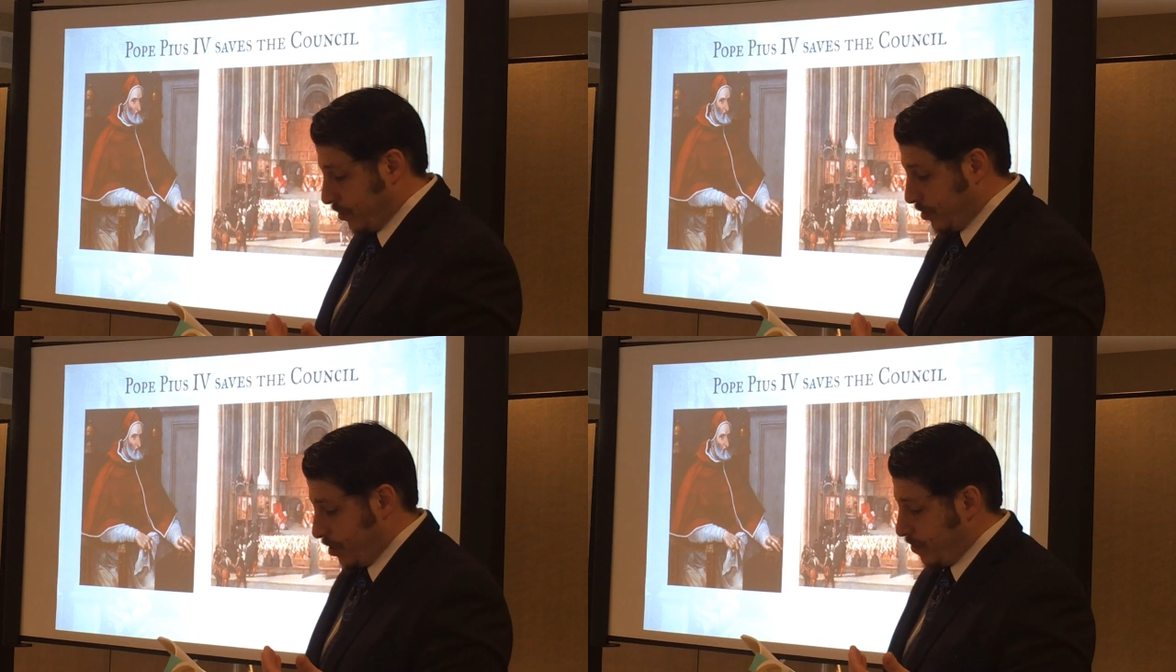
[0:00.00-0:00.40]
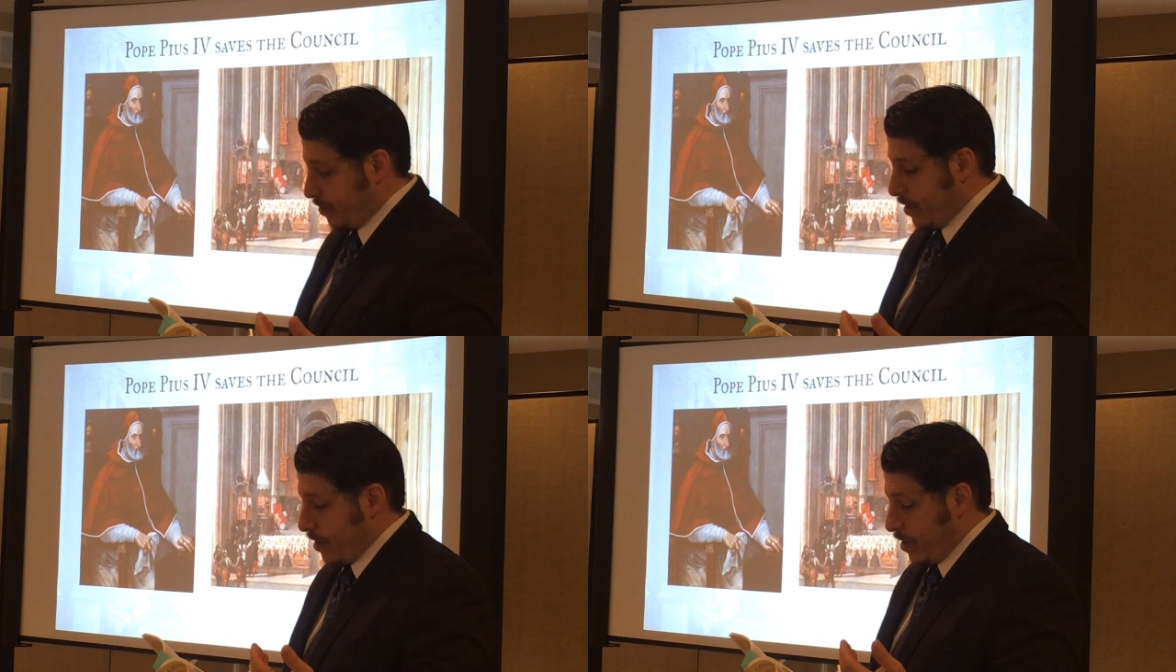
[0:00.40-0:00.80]
So,
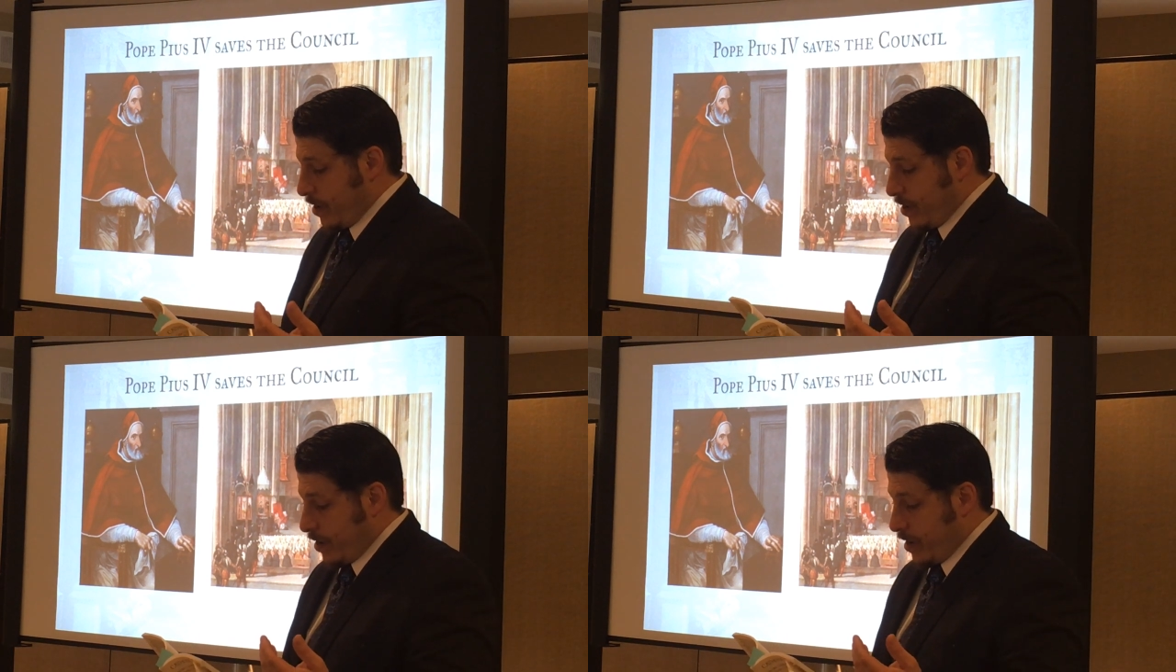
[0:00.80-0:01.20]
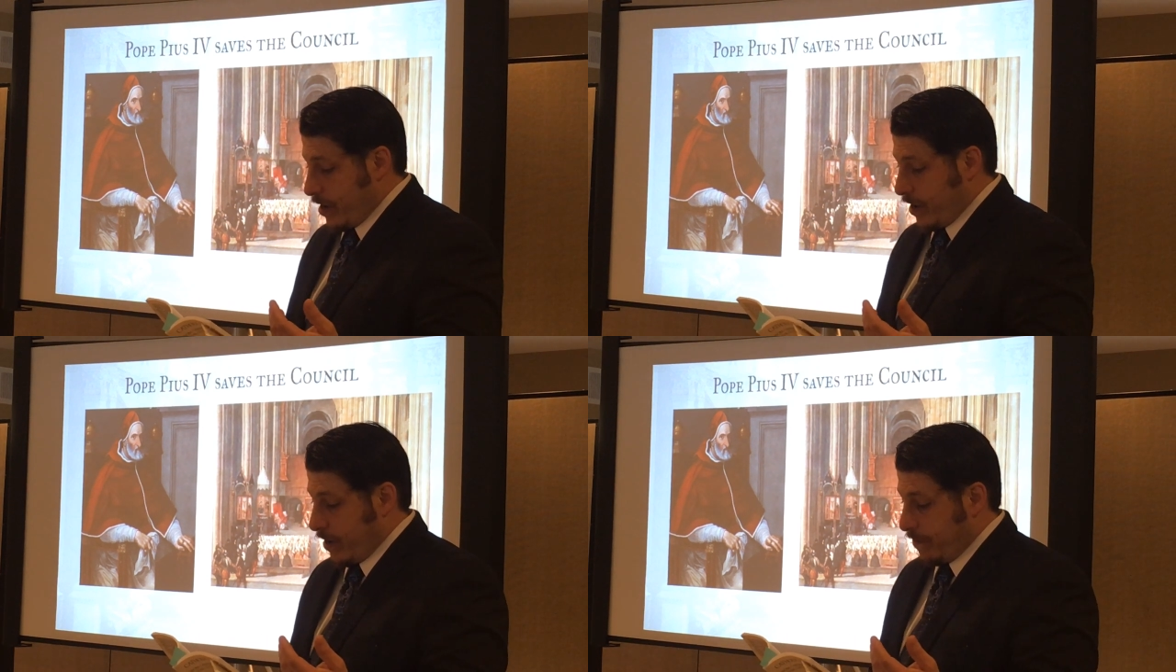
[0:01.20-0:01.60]

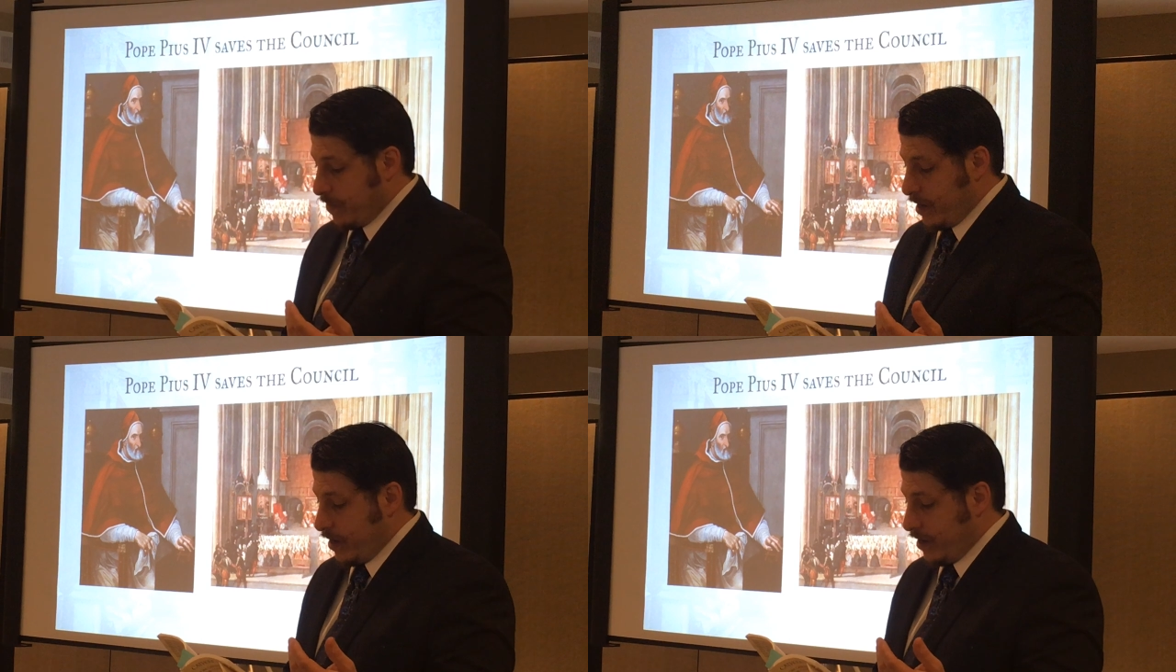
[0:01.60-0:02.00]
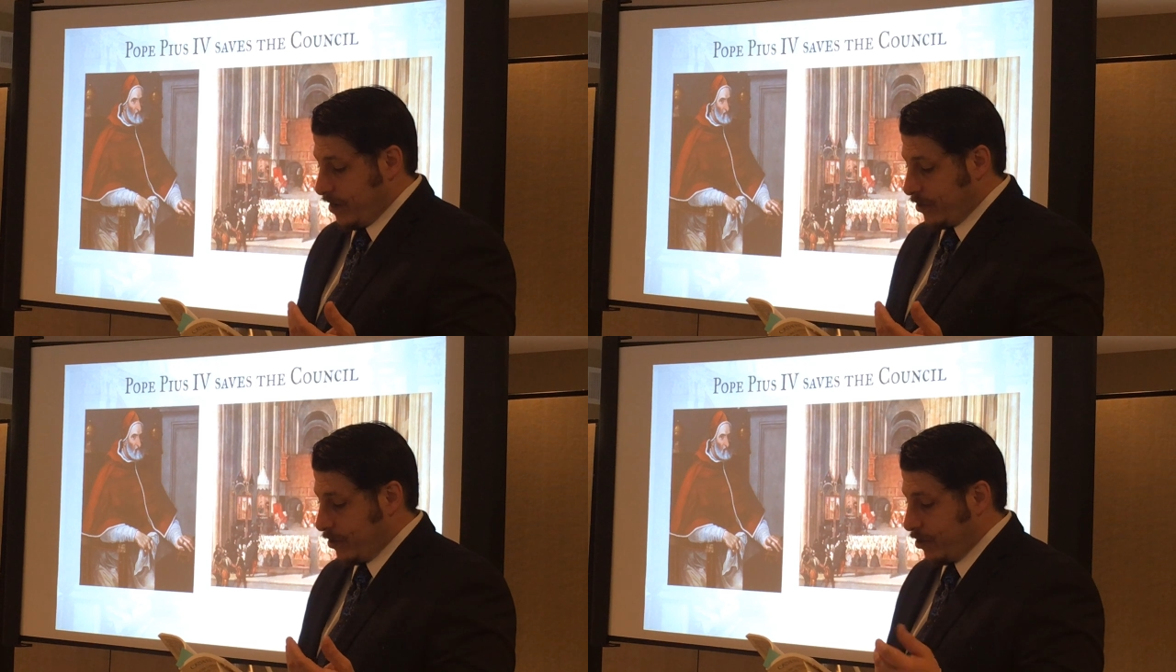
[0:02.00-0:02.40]
uh, the,
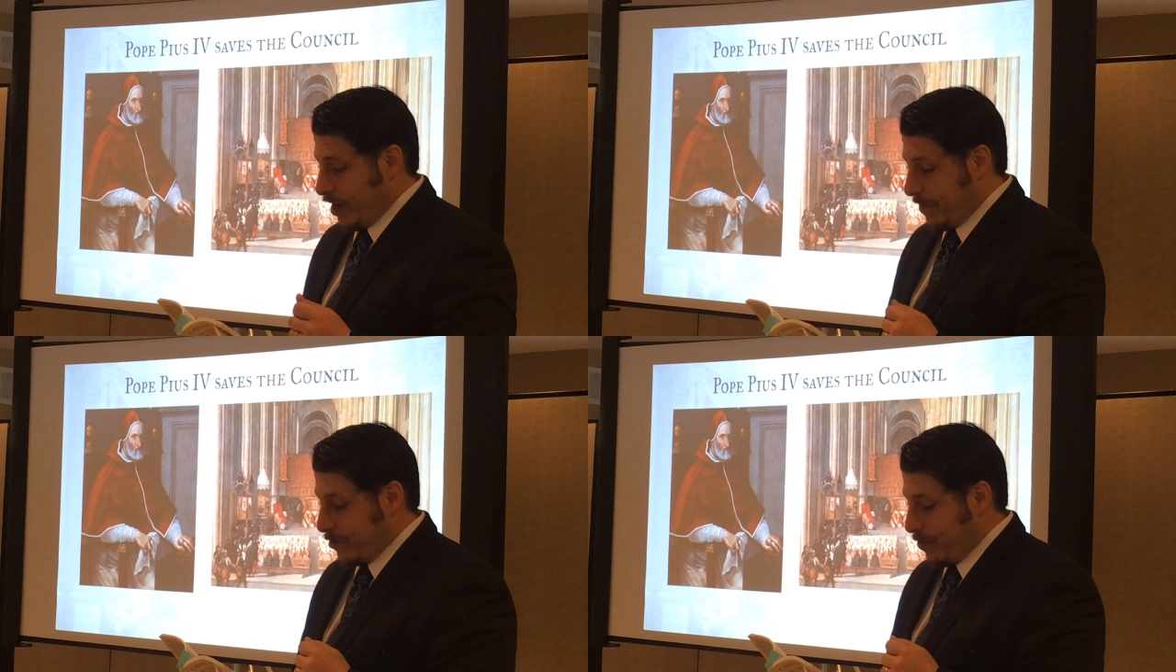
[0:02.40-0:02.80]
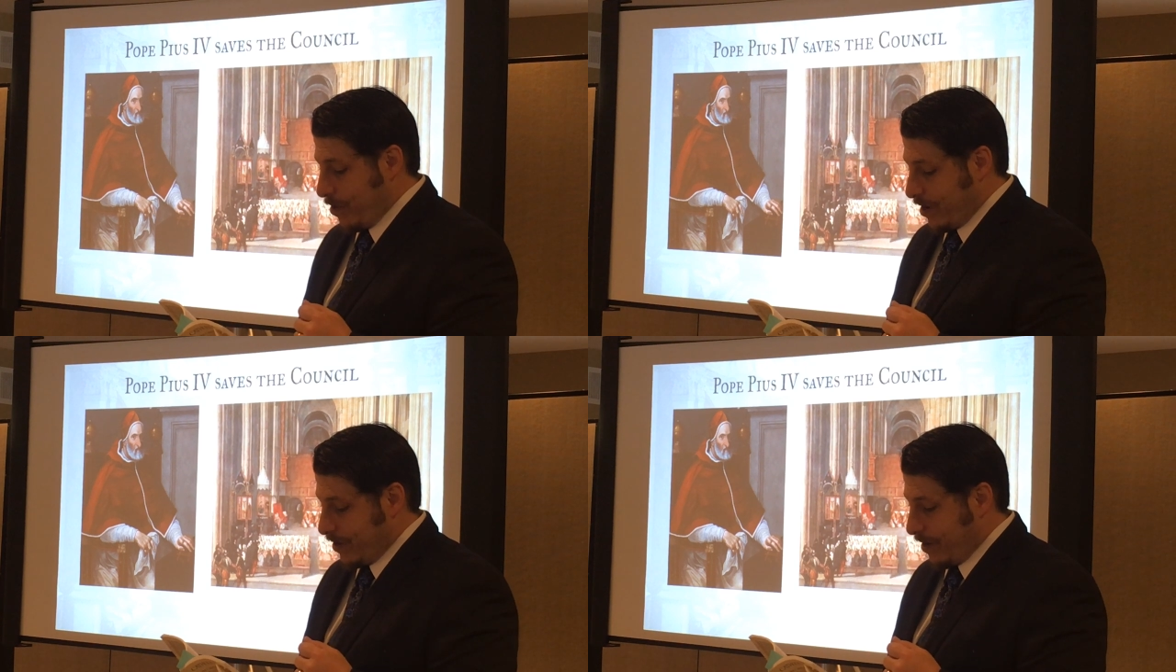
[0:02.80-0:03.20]
you know, so chapter
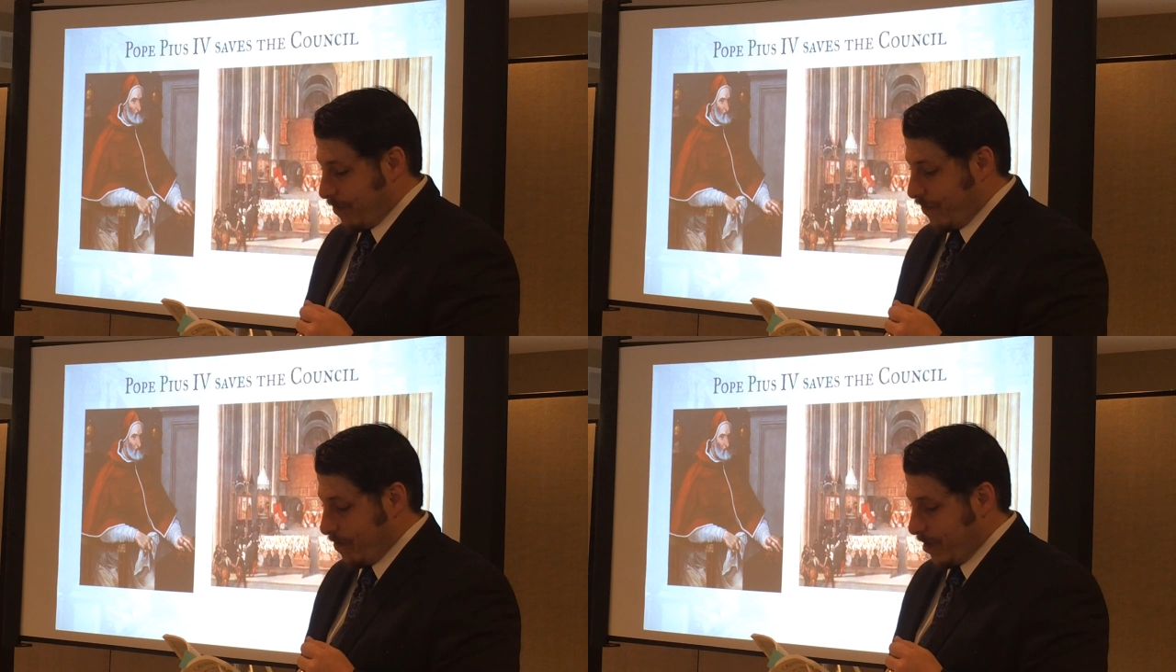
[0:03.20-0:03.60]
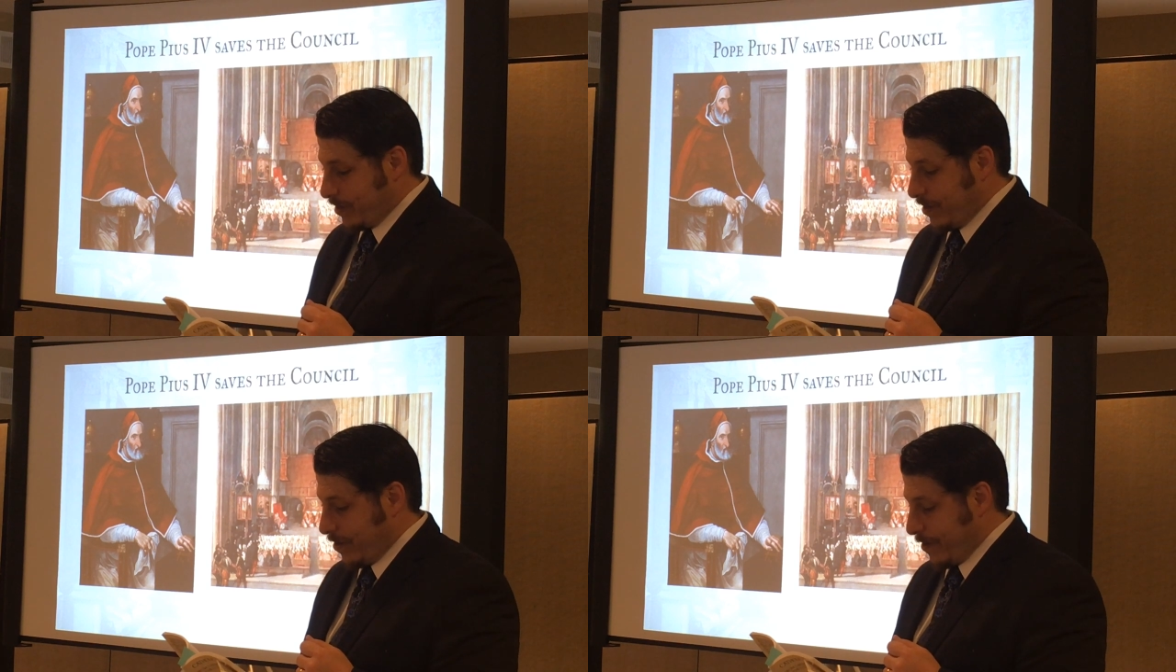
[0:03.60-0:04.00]
one of De
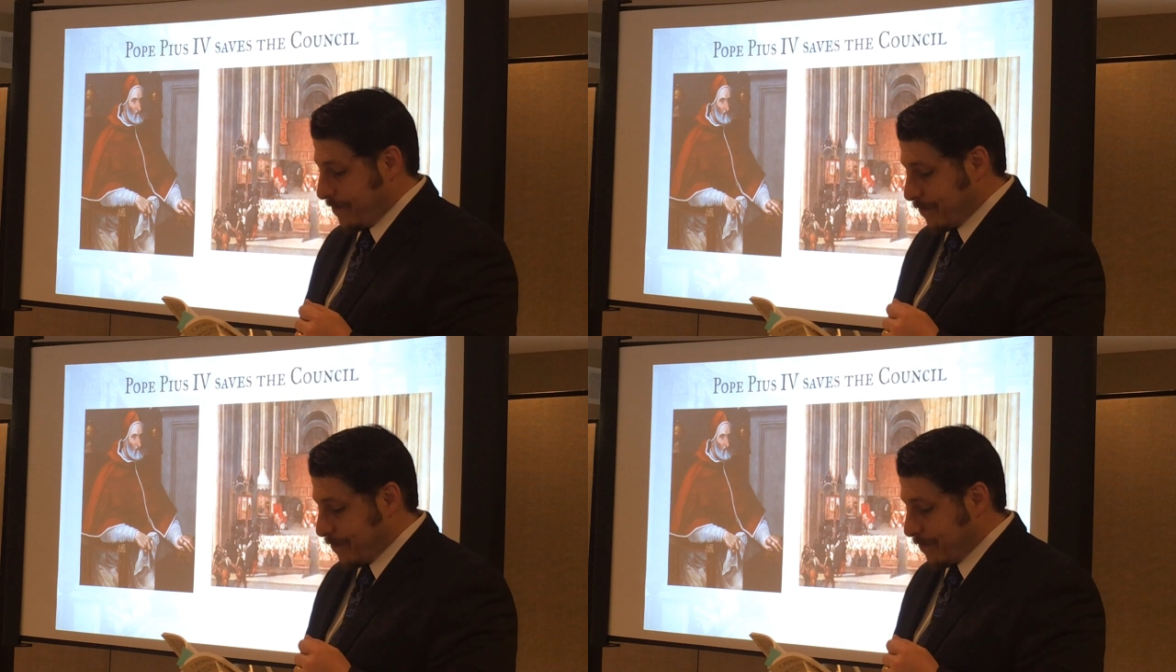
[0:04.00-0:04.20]
Reformatione.